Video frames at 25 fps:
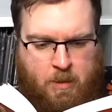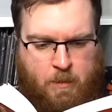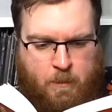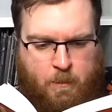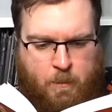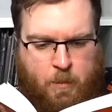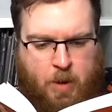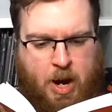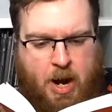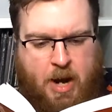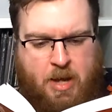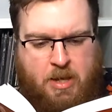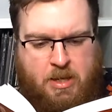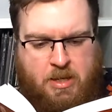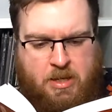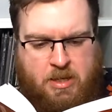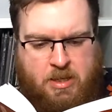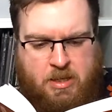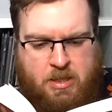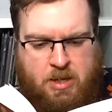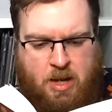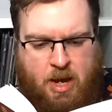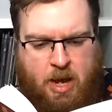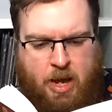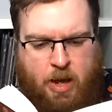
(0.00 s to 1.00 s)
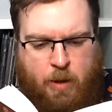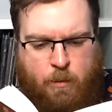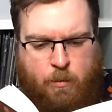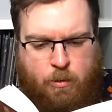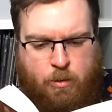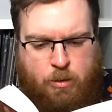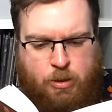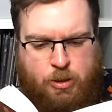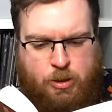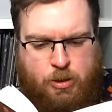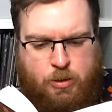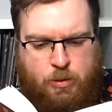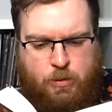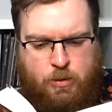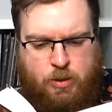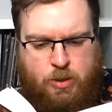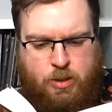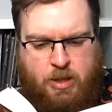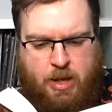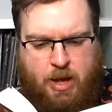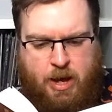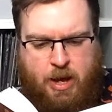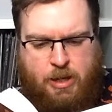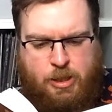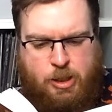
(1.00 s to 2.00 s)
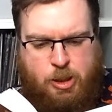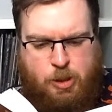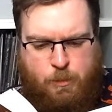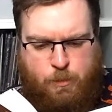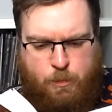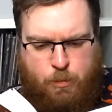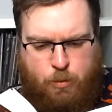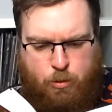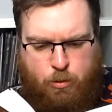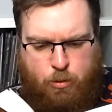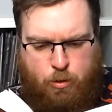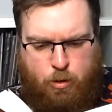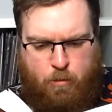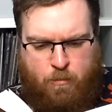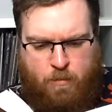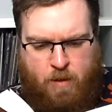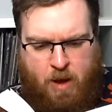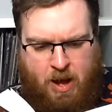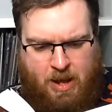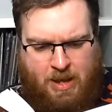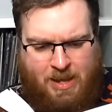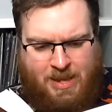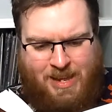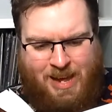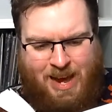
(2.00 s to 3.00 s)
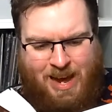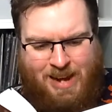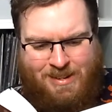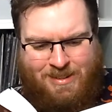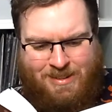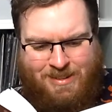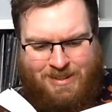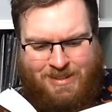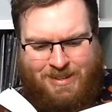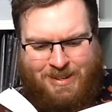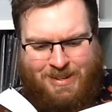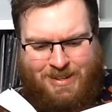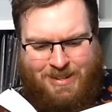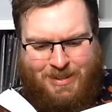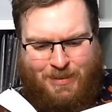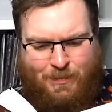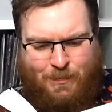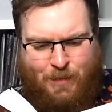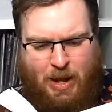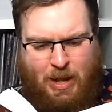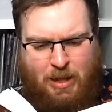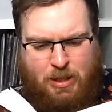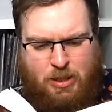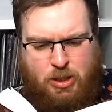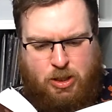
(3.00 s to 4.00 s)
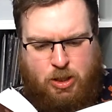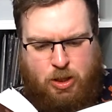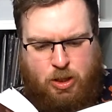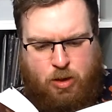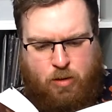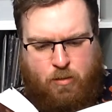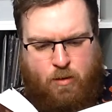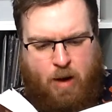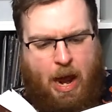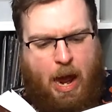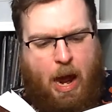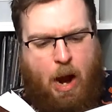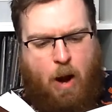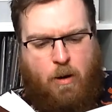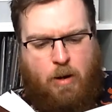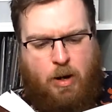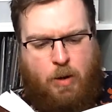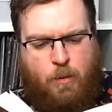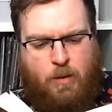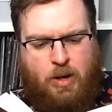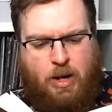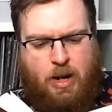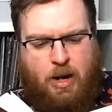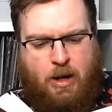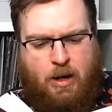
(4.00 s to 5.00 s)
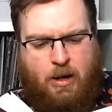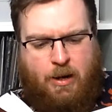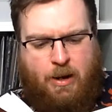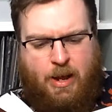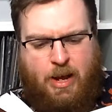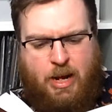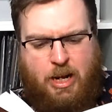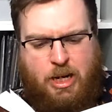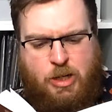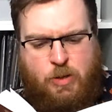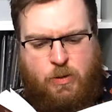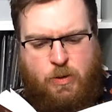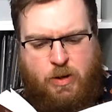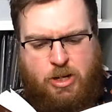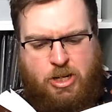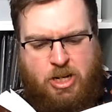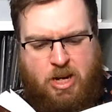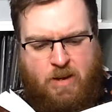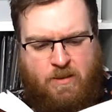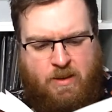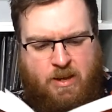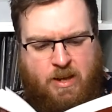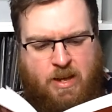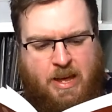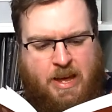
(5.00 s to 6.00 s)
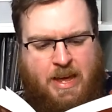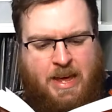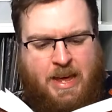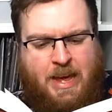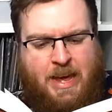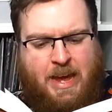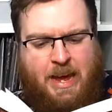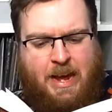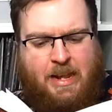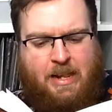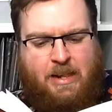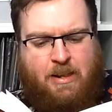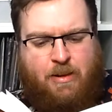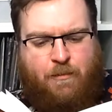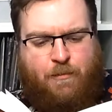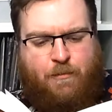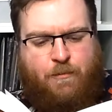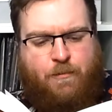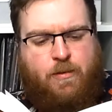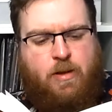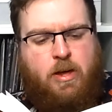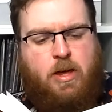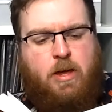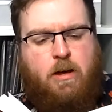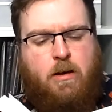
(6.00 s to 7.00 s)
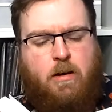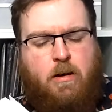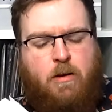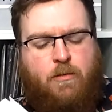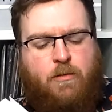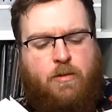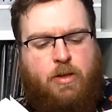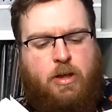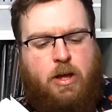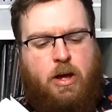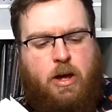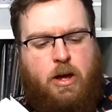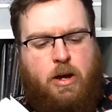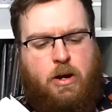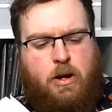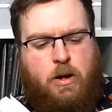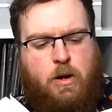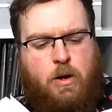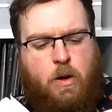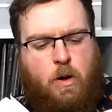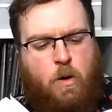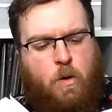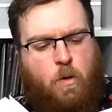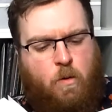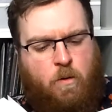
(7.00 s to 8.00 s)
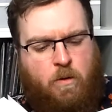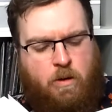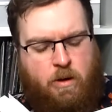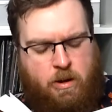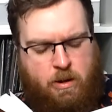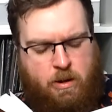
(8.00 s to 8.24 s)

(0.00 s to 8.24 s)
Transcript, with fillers: By this time, we were too scared to move. Our candlesticks fell to the ground, and we clung to each other in the fear of the unknown.